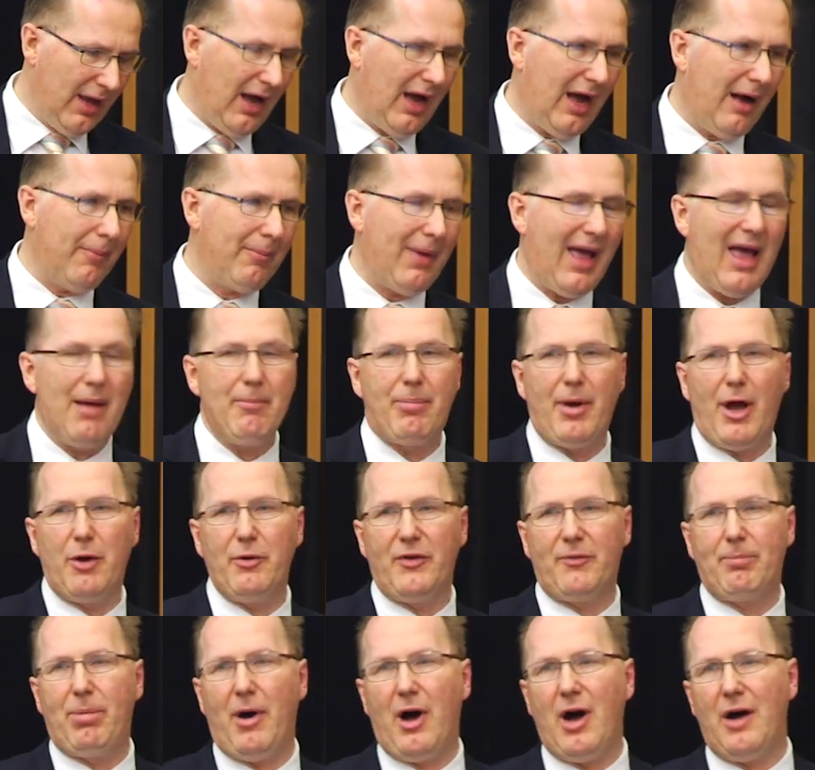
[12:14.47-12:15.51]
EMPO
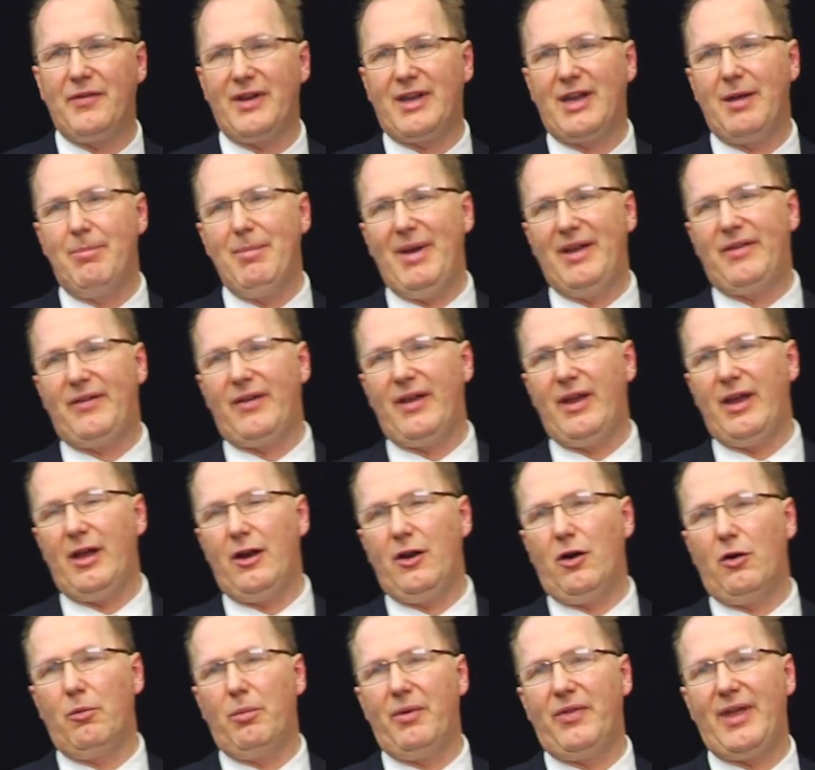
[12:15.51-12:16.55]
is part of a committee
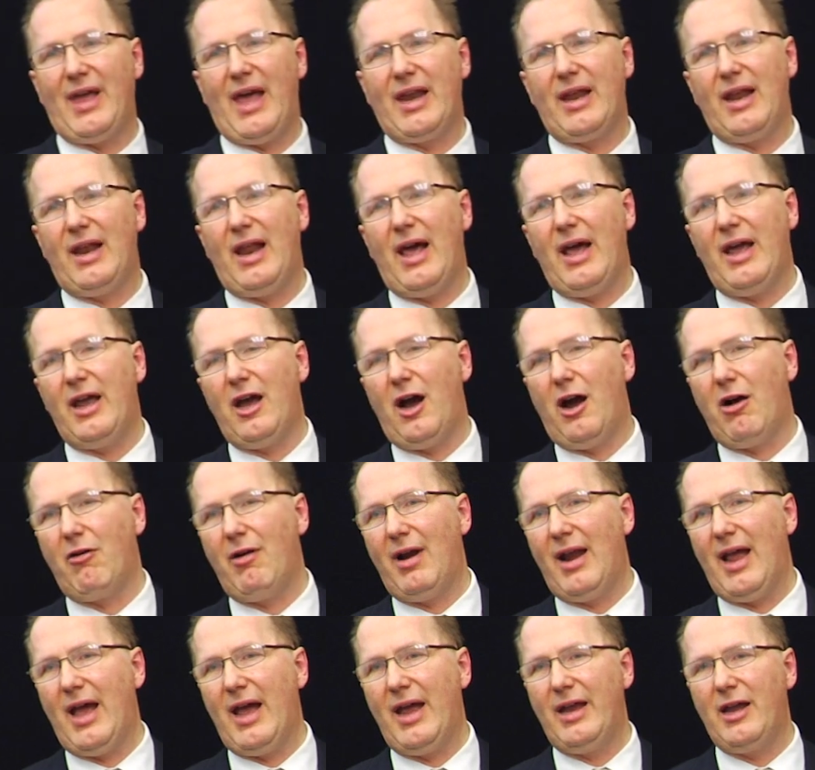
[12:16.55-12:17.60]
along with the NLA,
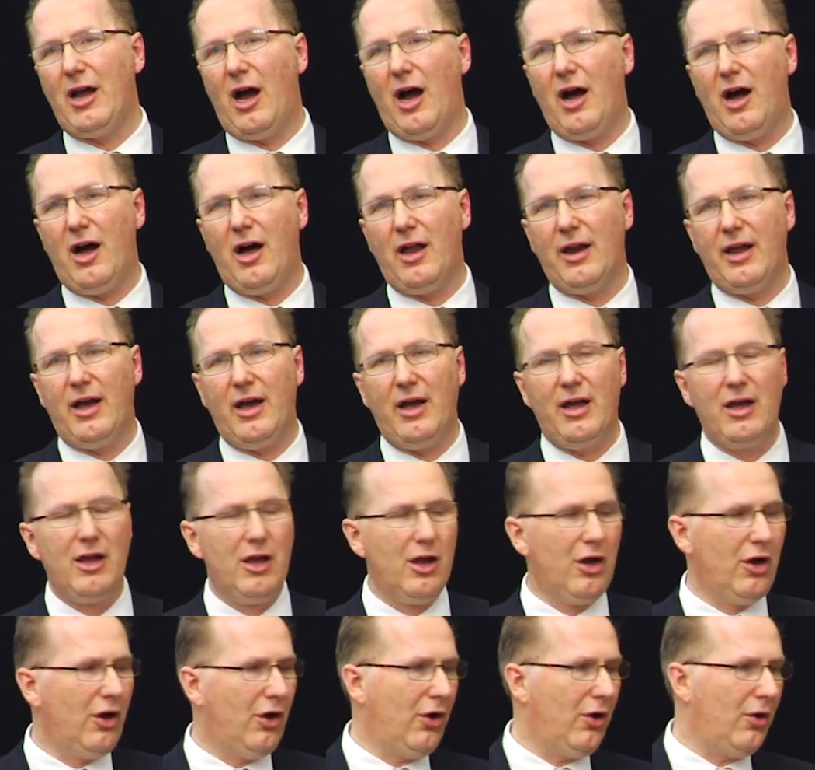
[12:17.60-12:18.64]
RLA, ALA,
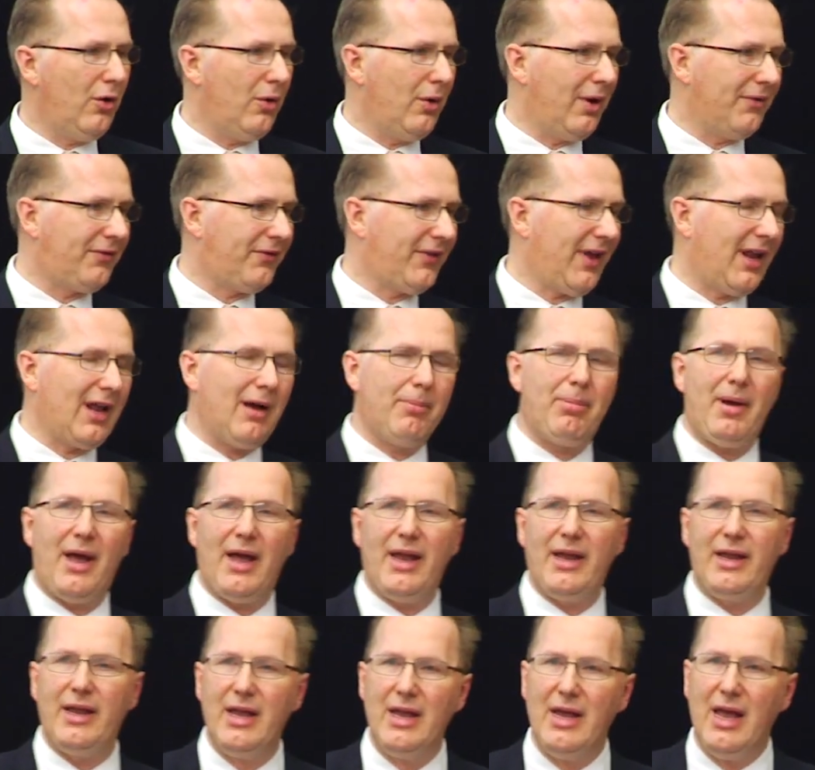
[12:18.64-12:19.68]
who have set up
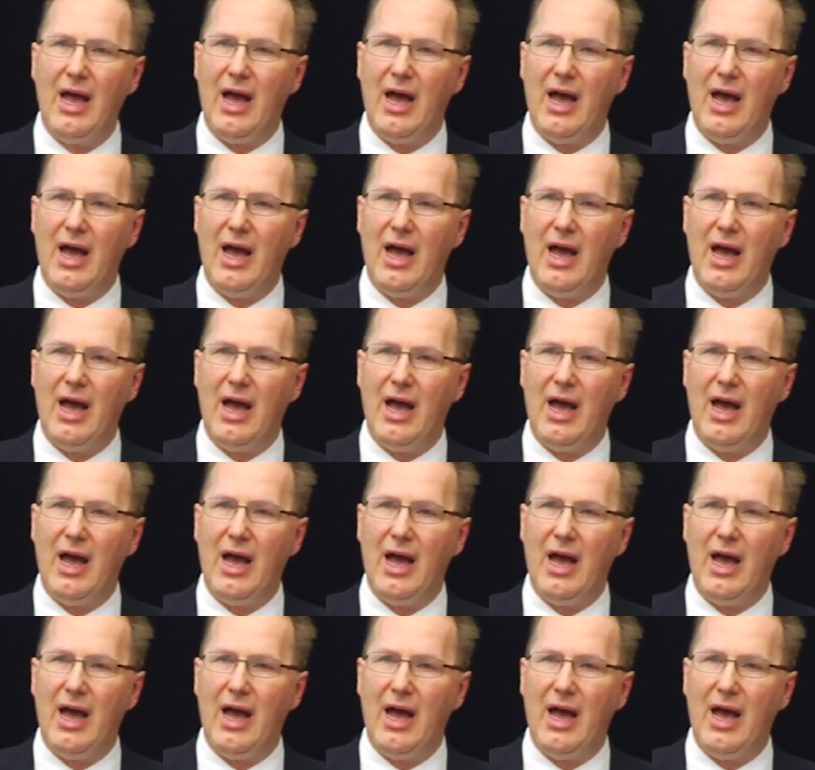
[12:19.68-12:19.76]
a